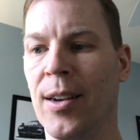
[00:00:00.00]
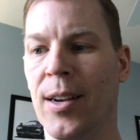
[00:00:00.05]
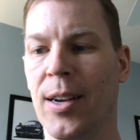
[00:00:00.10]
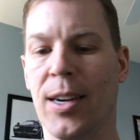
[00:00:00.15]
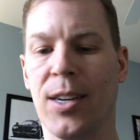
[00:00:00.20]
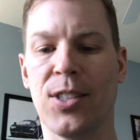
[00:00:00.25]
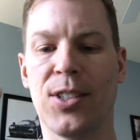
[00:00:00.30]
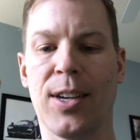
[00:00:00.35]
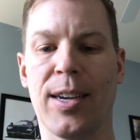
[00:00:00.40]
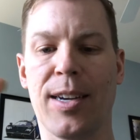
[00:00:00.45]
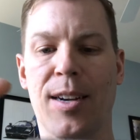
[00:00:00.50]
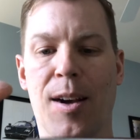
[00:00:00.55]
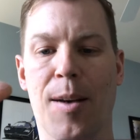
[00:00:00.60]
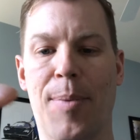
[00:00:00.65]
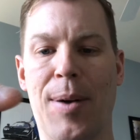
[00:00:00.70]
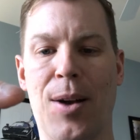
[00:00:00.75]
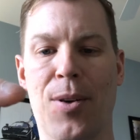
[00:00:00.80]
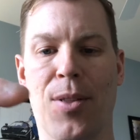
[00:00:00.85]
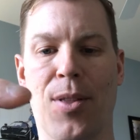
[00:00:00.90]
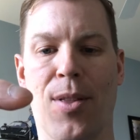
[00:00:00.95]
is like
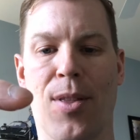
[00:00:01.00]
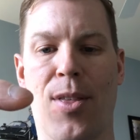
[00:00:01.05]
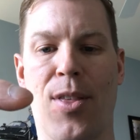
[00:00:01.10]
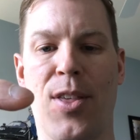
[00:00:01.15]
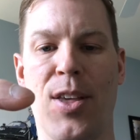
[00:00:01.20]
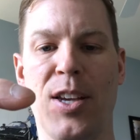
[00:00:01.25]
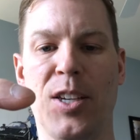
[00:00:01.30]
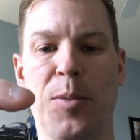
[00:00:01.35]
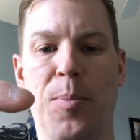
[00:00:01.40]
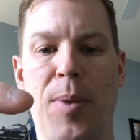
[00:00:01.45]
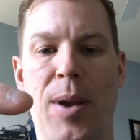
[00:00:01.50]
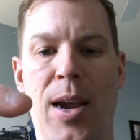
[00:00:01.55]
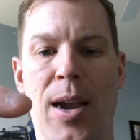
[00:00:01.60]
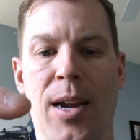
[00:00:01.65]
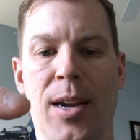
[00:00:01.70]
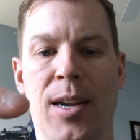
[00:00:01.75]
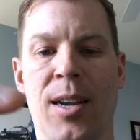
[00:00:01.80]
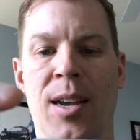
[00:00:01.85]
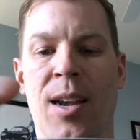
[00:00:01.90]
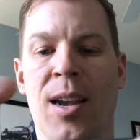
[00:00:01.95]
about this
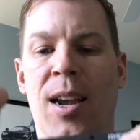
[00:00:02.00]
big,